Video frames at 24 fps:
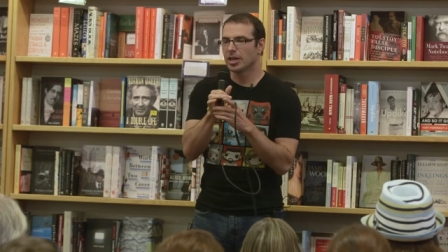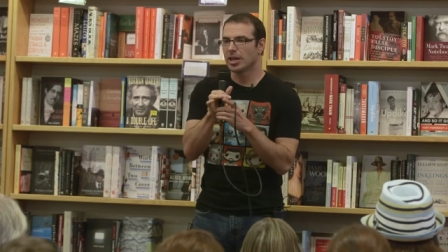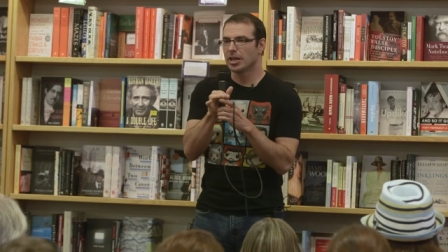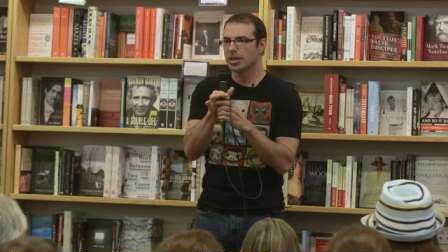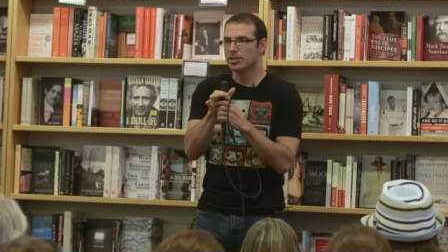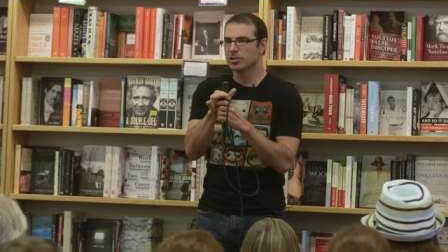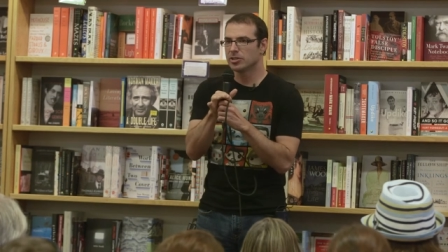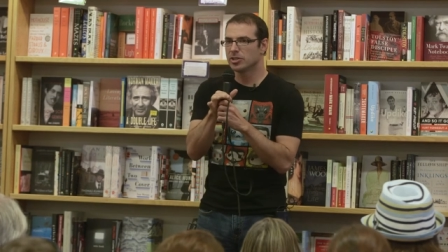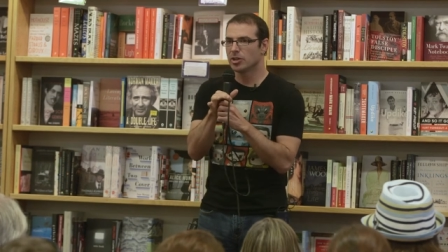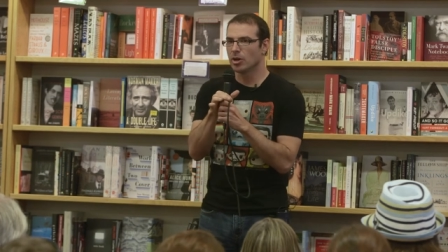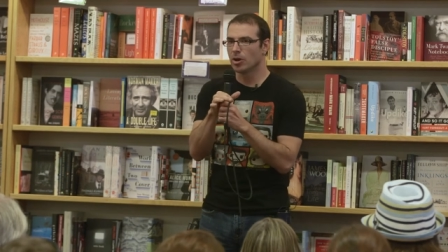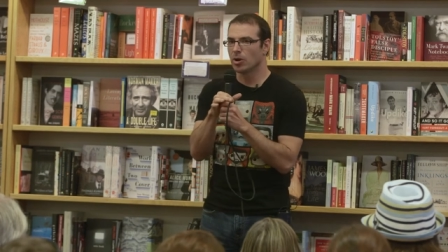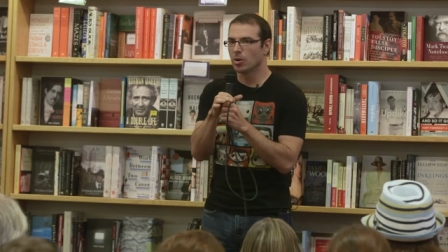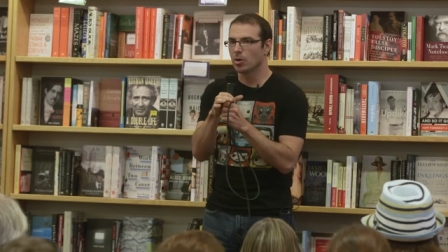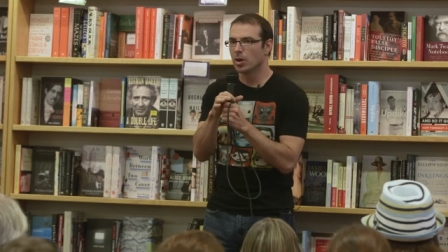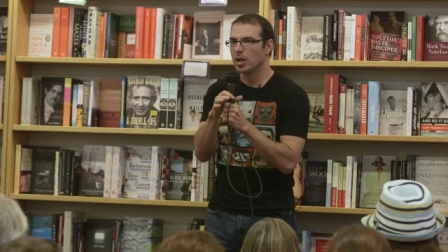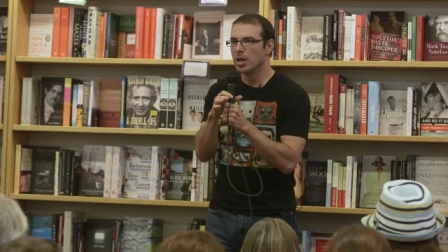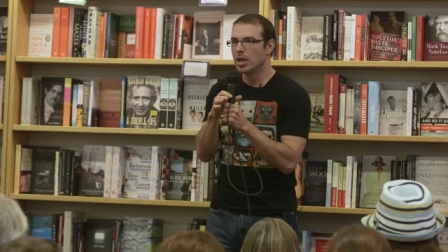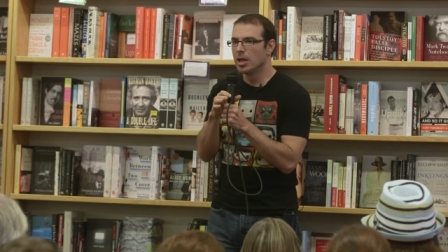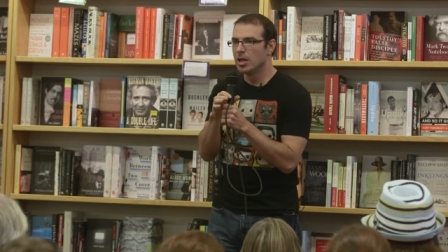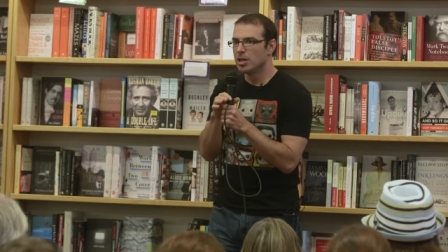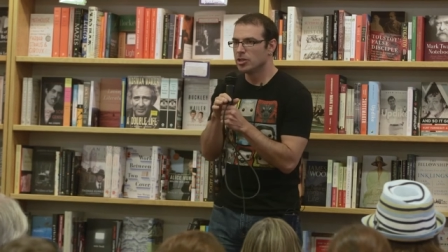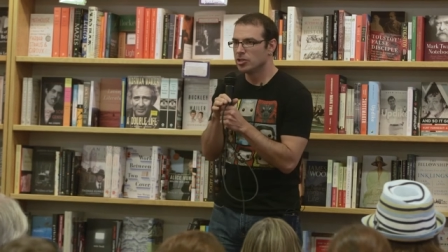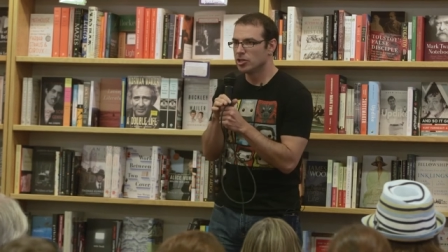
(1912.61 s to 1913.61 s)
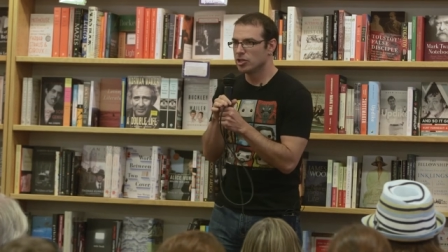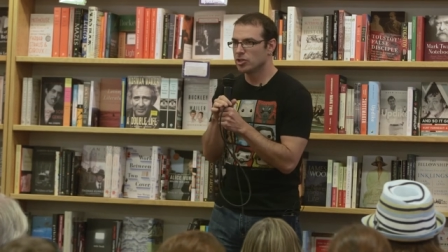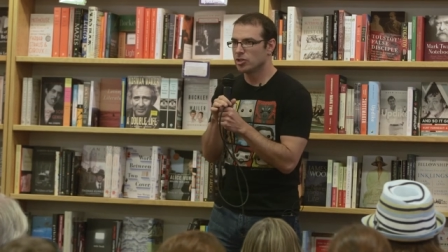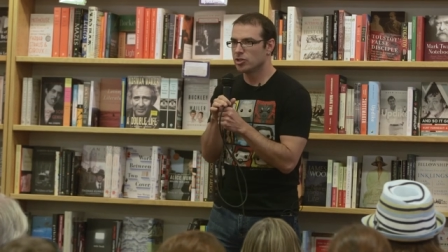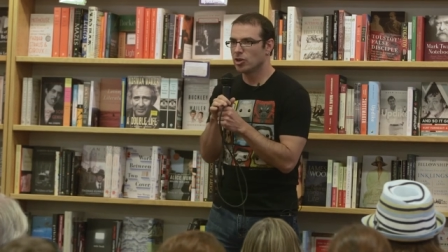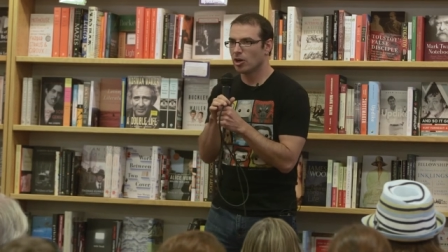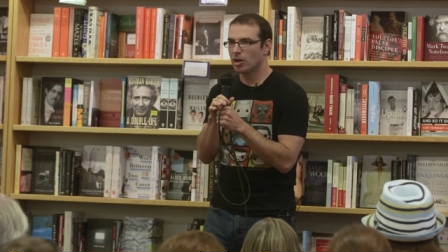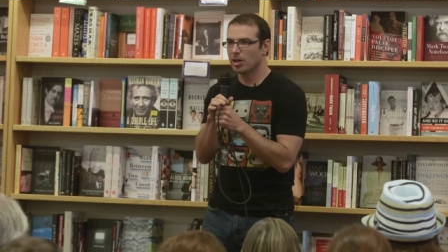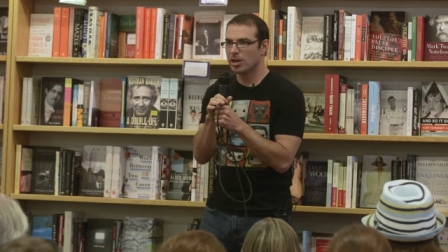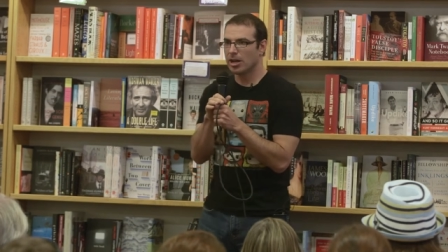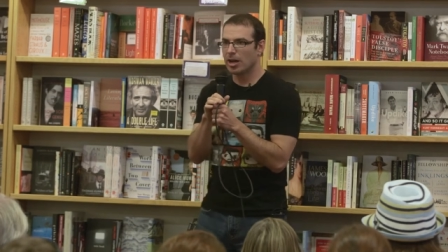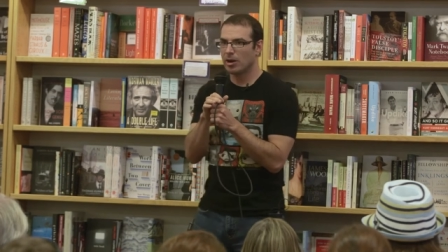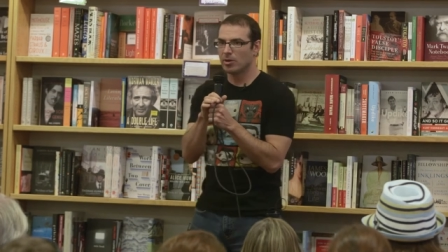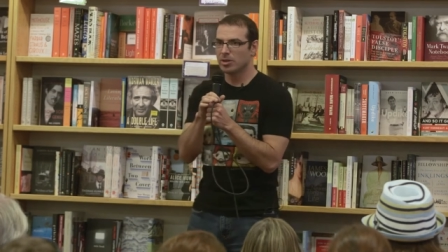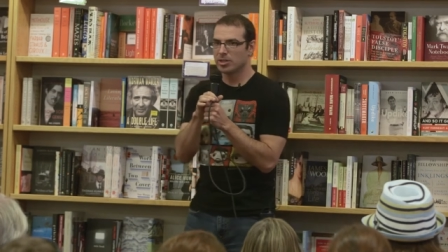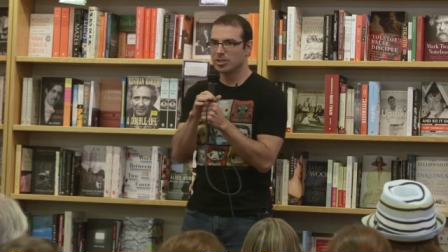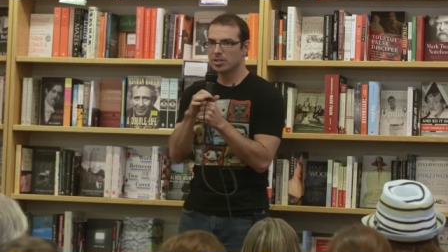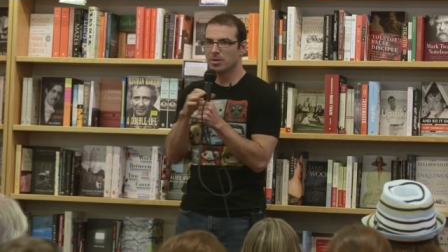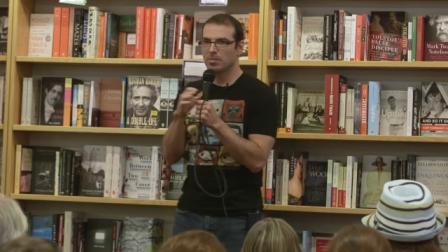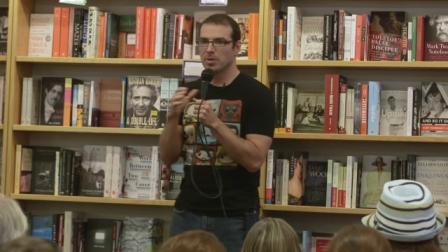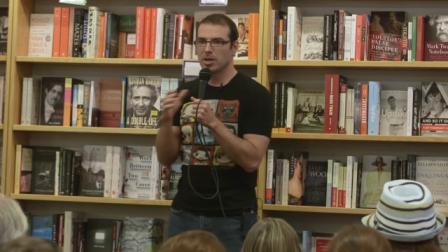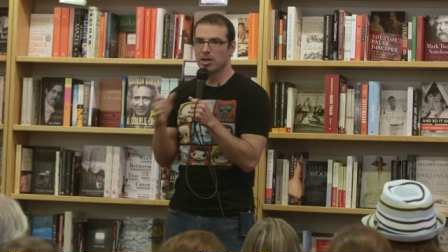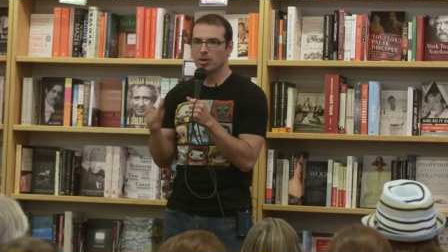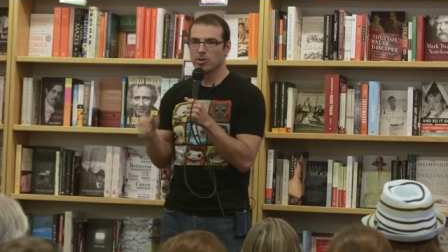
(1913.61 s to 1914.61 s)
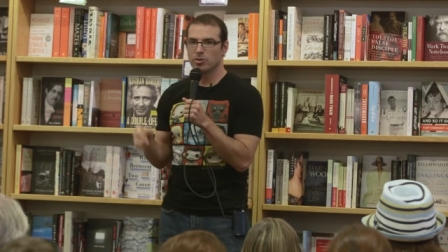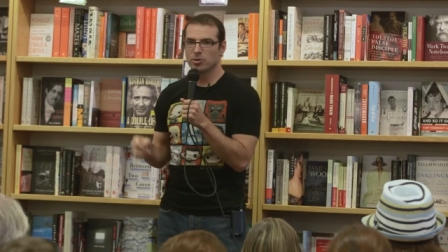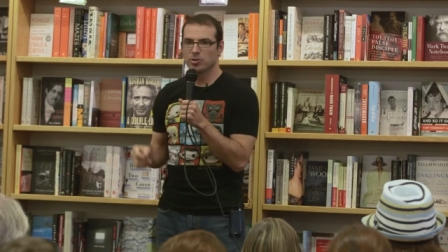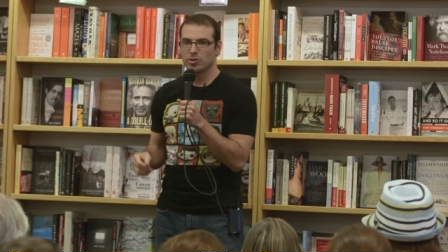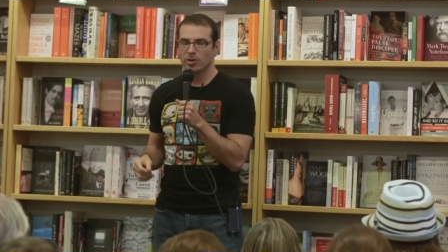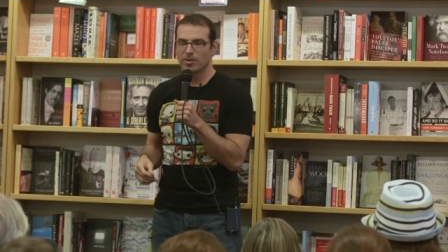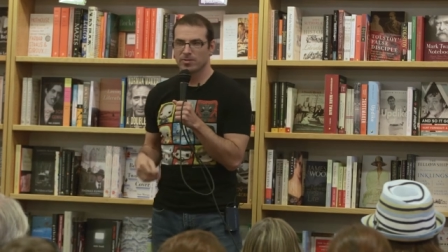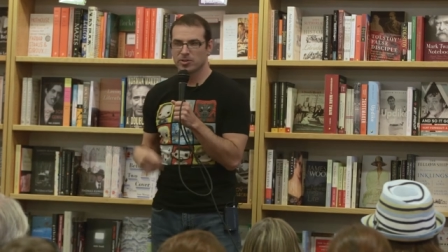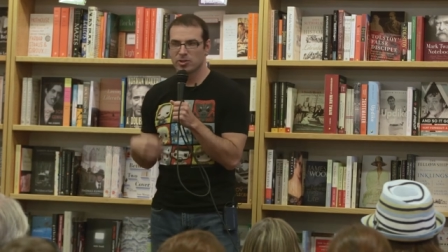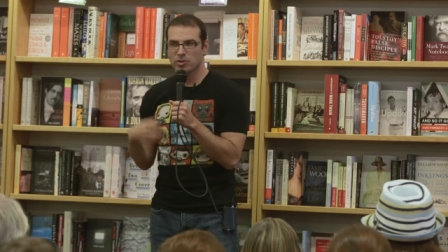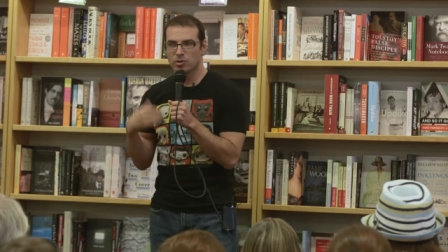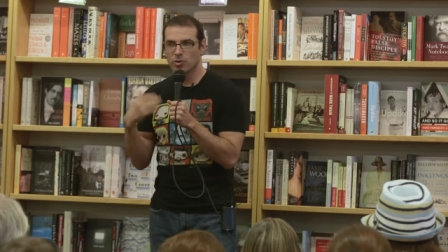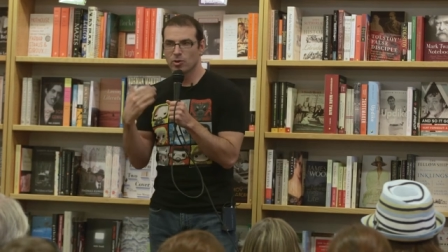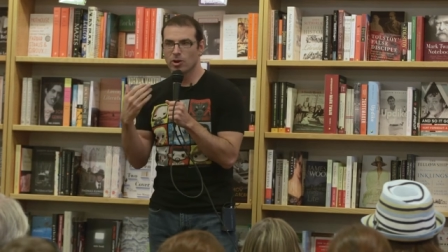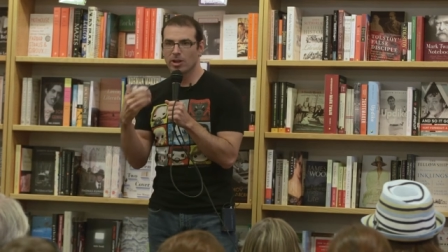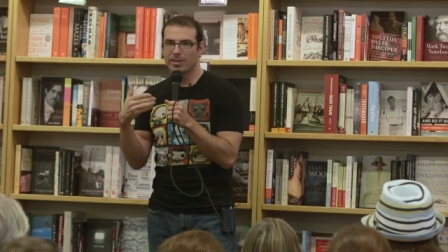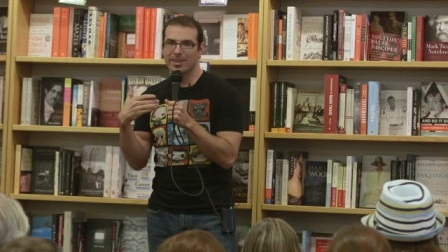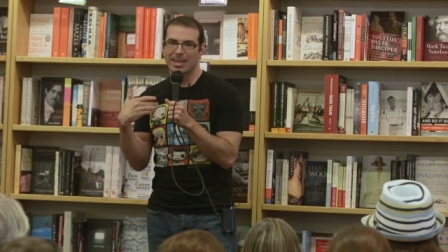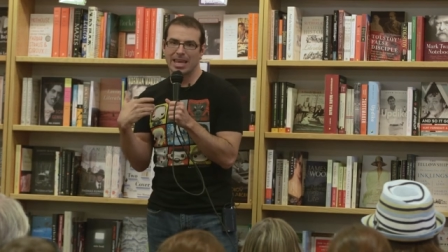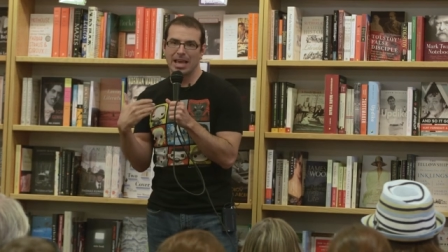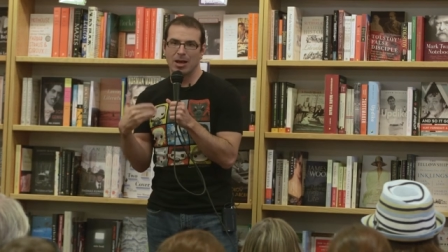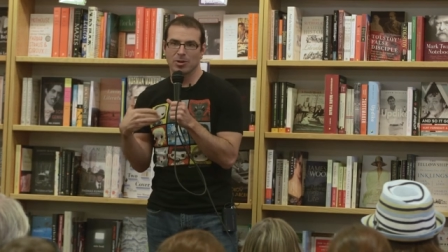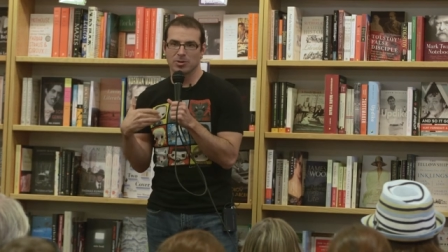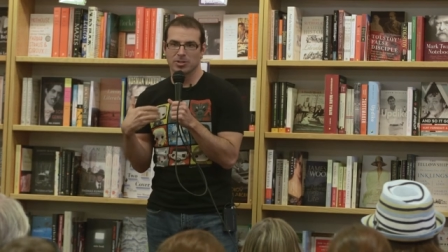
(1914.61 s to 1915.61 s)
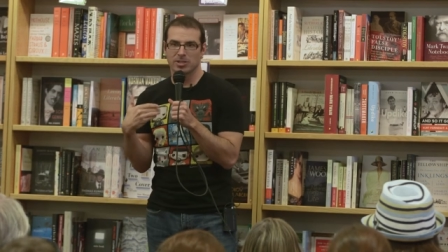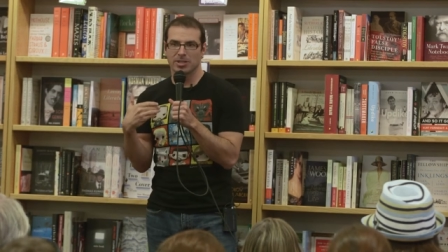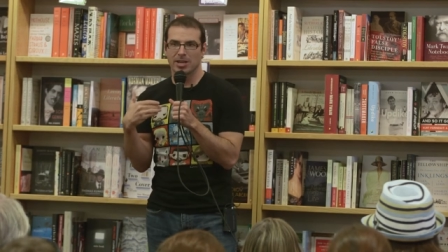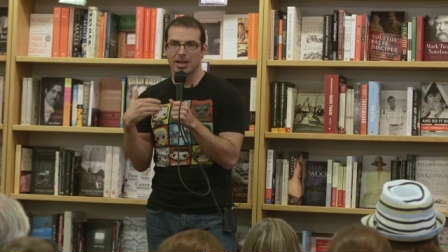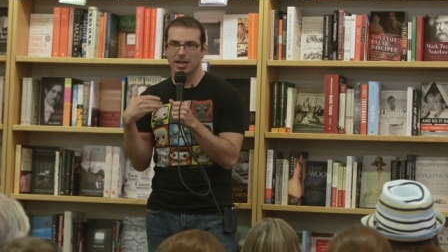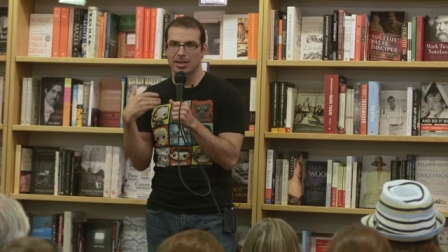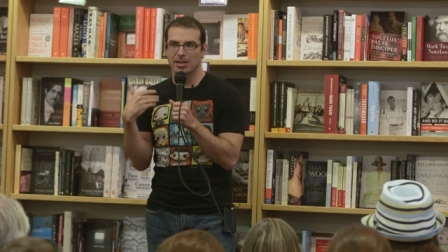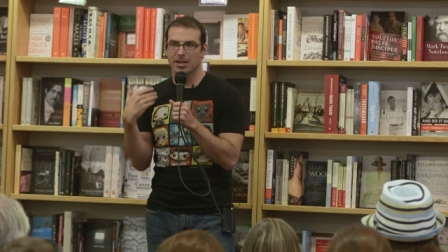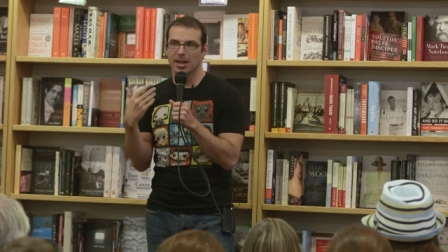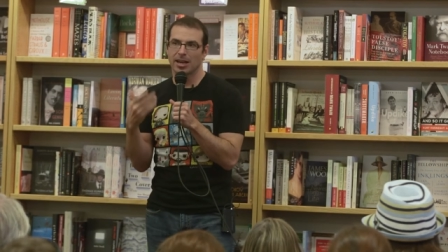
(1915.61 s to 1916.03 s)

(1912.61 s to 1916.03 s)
And so she started out as somebody who sort of stood on the outside,